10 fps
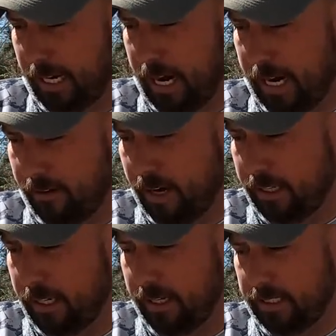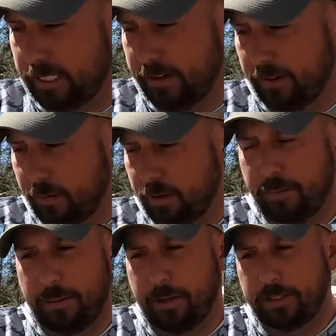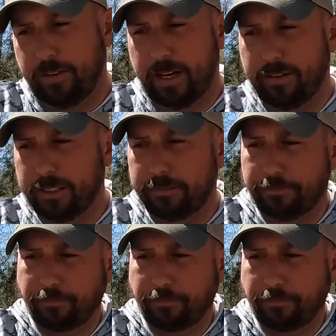line right there is definitely one of my most favorites.